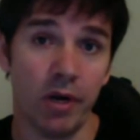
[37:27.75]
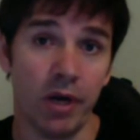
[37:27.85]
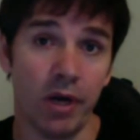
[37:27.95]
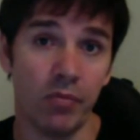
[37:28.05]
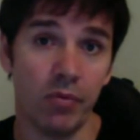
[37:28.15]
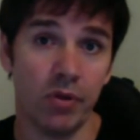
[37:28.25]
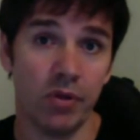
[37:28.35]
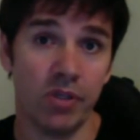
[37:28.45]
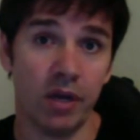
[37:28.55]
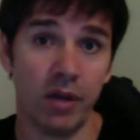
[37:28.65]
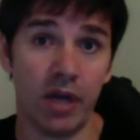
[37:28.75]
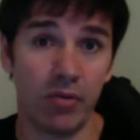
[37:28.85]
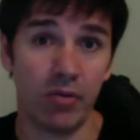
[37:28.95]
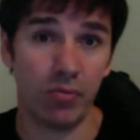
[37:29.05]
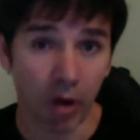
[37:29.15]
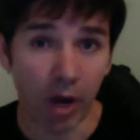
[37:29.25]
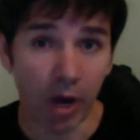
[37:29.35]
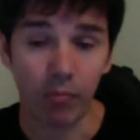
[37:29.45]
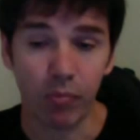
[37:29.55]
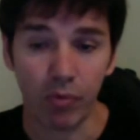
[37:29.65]
In other words, they either had to rock
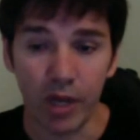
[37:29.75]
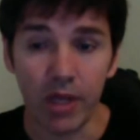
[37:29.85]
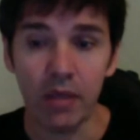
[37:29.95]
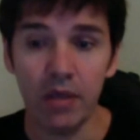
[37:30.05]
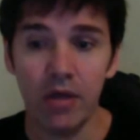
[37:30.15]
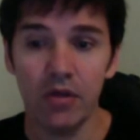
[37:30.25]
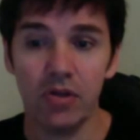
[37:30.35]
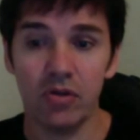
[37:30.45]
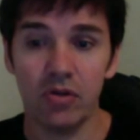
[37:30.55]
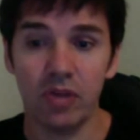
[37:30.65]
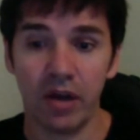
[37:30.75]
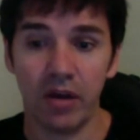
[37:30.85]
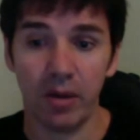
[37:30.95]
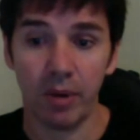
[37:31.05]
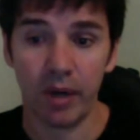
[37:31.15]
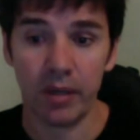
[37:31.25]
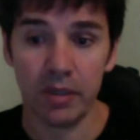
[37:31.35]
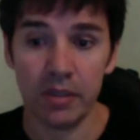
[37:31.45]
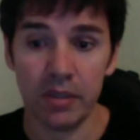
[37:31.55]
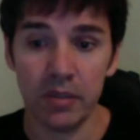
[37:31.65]
up ready to do that kind of
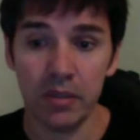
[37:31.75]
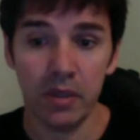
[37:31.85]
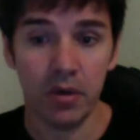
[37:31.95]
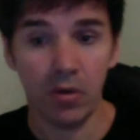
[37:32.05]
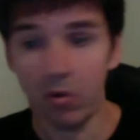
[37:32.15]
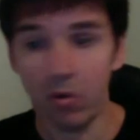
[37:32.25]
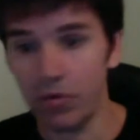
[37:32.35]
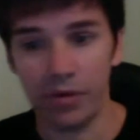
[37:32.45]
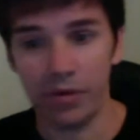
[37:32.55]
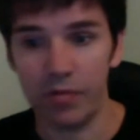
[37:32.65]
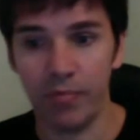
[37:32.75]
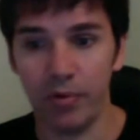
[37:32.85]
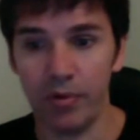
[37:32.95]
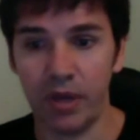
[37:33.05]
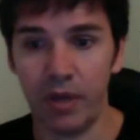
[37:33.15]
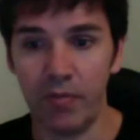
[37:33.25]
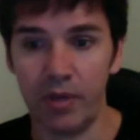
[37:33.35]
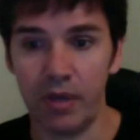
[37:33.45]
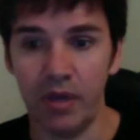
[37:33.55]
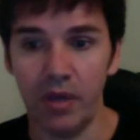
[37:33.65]
practice, or don't bother
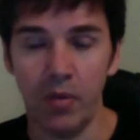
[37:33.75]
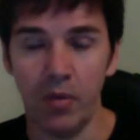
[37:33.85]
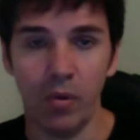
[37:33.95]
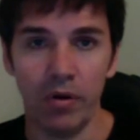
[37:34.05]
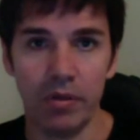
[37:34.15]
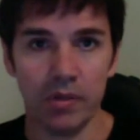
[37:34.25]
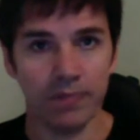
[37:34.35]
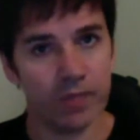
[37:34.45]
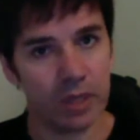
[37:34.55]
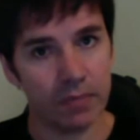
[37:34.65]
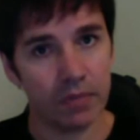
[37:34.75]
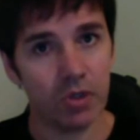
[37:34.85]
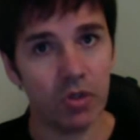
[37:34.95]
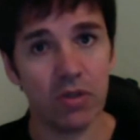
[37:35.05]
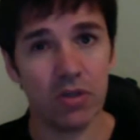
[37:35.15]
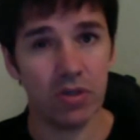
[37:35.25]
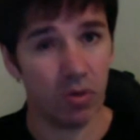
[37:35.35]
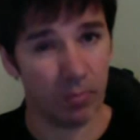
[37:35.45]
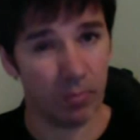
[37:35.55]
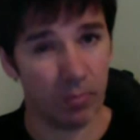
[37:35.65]
coming. Whereas some students are
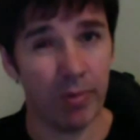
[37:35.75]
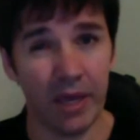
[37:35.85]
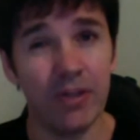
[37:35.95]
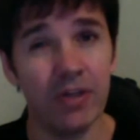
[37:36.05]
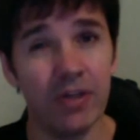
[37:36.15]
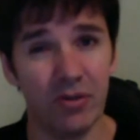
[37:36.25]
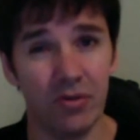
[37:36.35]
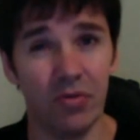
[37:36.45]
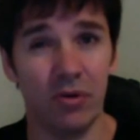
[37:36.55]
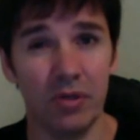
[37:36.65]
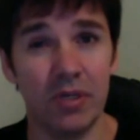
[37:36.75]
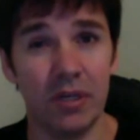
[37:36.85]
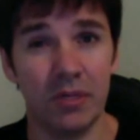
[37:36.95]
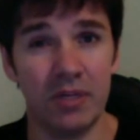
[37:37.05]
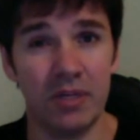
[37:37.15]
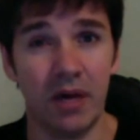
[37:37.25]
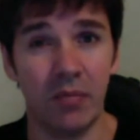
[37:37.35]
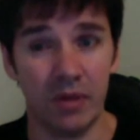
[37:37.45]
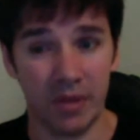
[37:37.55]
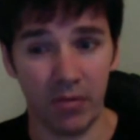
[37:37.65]
not prepared to do what's needed to be
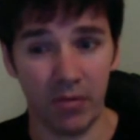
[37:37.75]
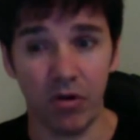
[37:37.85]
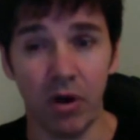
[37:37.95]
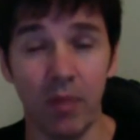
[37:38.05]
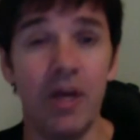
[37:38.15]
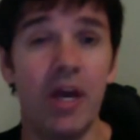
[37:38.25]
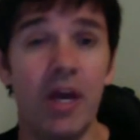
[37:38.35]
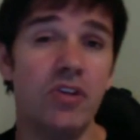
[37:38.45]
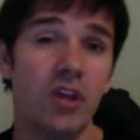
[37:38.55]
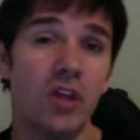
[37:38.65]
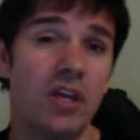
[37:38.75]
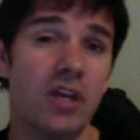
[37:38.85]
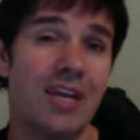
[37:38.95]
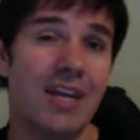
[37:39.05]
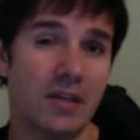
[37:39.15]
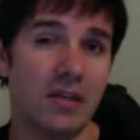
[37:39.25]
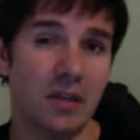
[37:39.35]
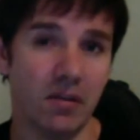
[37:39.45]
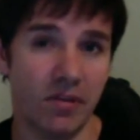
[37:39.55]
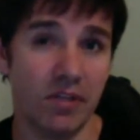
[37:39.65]
done when they rock up, and so they need us to
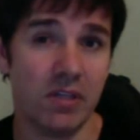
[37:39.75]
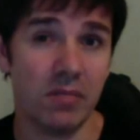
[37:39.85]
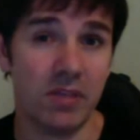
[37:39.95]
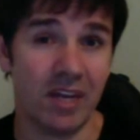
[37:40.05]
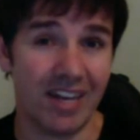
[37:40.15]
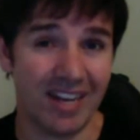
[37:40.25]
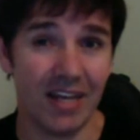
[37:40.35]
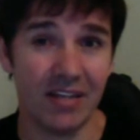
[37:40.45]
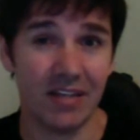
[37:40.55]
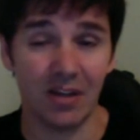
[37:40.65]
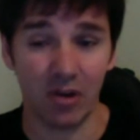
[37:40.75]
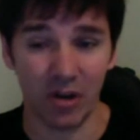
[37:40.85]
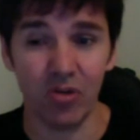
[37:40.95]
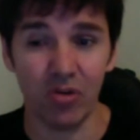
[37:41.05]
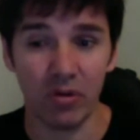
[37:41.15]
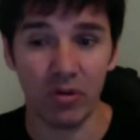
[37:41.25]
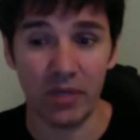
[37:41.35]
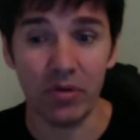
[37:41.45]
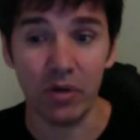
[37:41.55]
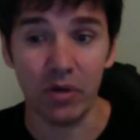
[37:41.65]
convince them. They need us to kind of talk them
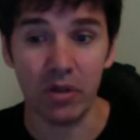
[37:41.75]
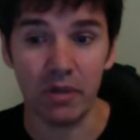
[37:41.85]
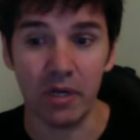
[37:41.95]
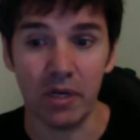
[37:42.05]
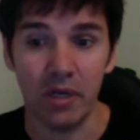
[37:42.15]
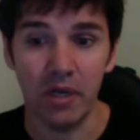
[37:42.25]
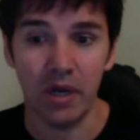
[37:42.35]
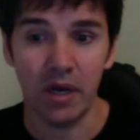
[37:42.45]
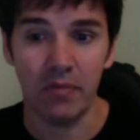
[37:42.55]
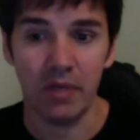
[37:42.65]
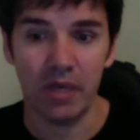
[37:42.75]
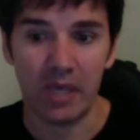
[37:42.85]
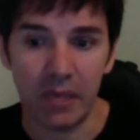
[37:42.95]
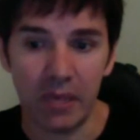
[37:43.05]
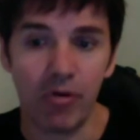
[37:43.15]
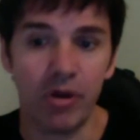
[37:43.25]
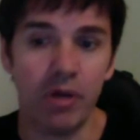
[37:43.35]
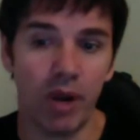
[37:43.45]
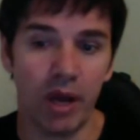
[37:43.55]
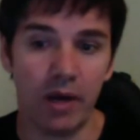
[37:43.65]
into it a little bit, and bring
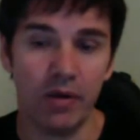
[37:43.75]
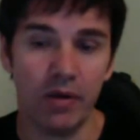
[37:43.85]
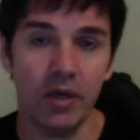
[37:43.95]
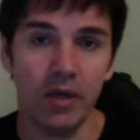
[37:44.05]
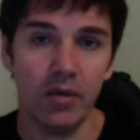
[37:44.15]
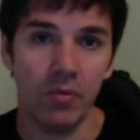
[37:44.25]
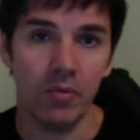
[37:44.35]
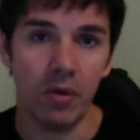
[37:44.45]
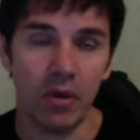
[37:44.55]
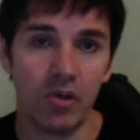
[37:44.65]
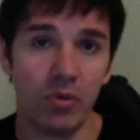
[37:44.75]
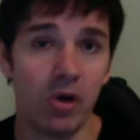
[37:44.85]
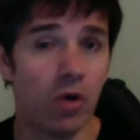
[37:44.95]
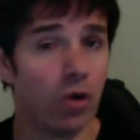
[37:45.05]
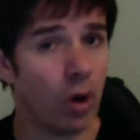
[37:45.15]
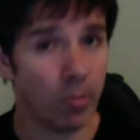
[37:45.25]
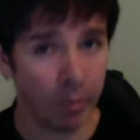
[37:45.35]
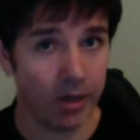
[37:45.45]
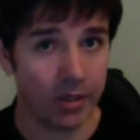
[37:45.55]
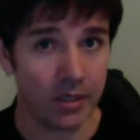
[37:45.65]
them around. So we're not
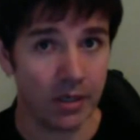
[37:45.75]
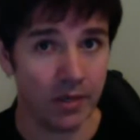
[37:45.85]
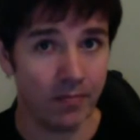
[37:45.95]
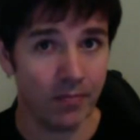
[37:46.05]
compromising.